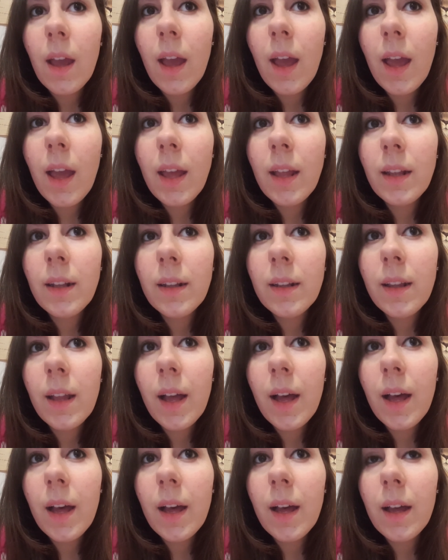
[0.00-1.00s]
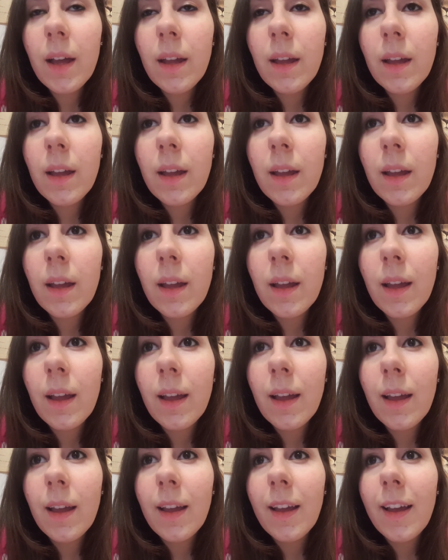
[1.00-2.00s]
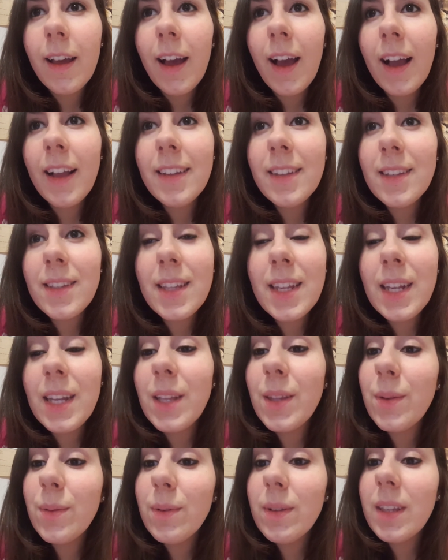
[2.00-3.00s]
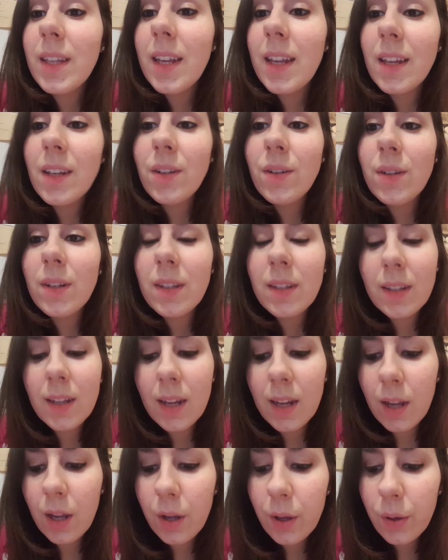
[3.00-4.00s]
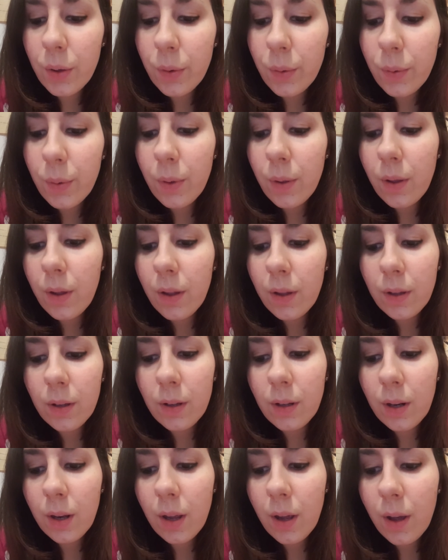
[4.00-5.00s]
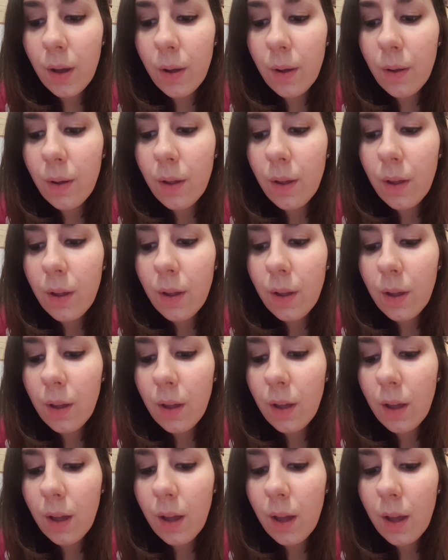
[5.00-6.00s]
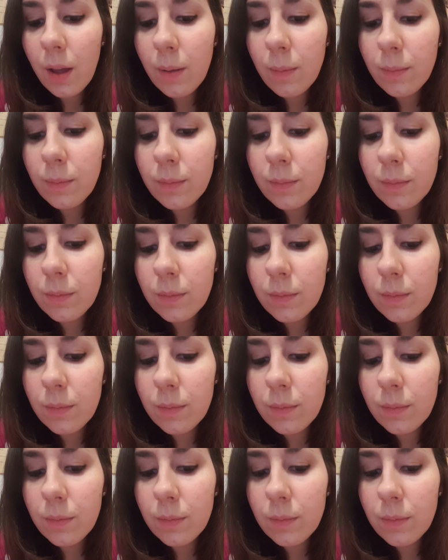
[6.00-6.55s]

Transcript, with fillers: and uh, I just think it's really interesting and cool, you know. Um,